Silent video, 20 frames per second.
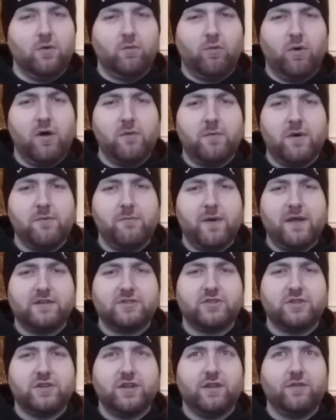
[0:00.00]
Why am I
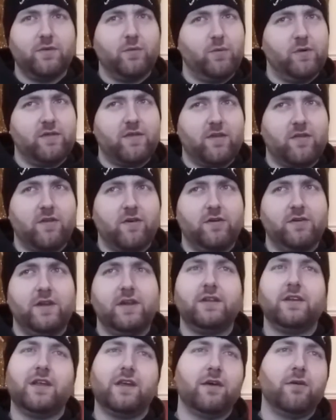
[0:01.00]
mentioning the Wintersun
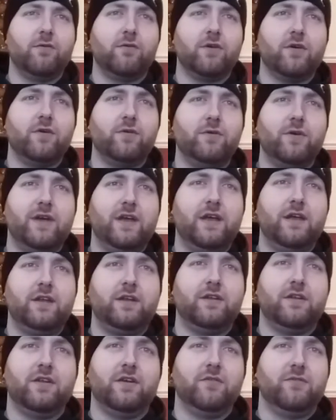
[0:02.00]
Indiegogo
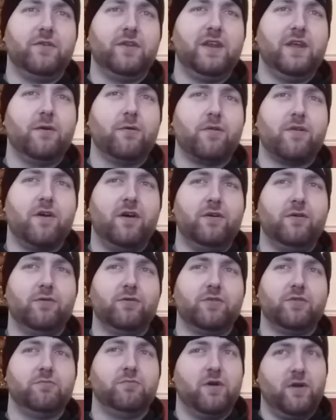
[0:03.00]
in a video
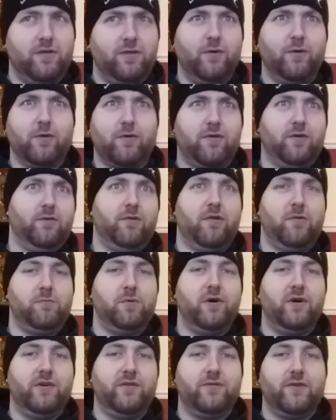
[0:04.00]
titled My Thoughts on
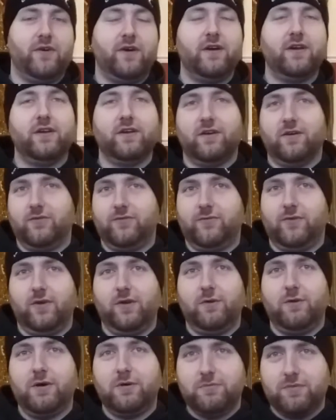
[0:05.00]
Spotify, a
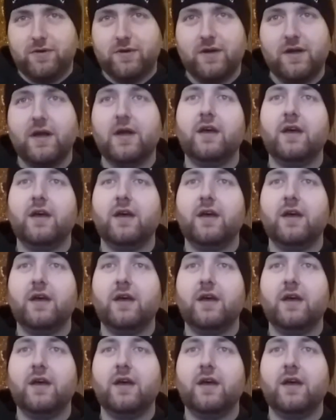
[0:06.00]
follow-up?